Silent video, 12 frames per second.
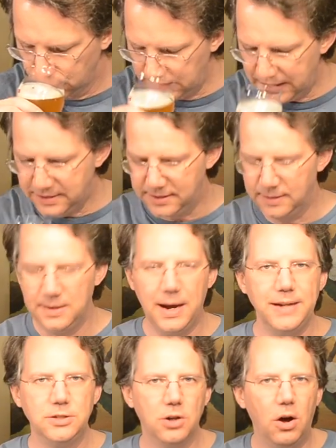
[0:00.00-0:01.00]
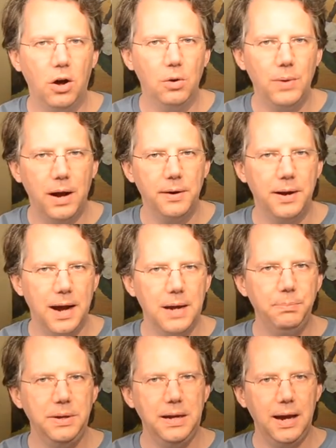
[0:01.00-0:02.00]
That's a nice all-round
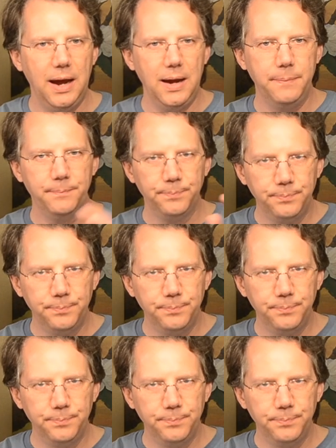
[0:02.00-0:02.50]
IPA,